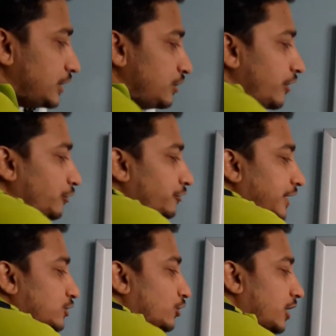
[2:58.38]
you have to
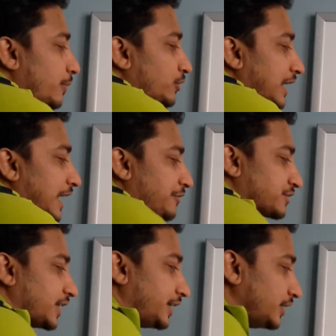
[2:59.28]
first talk about the left
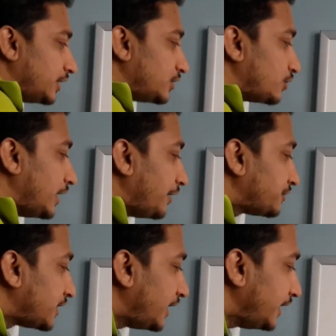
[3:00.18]
side. So
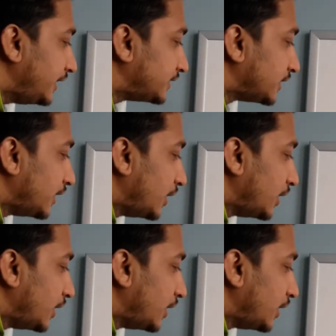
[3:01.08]
left side is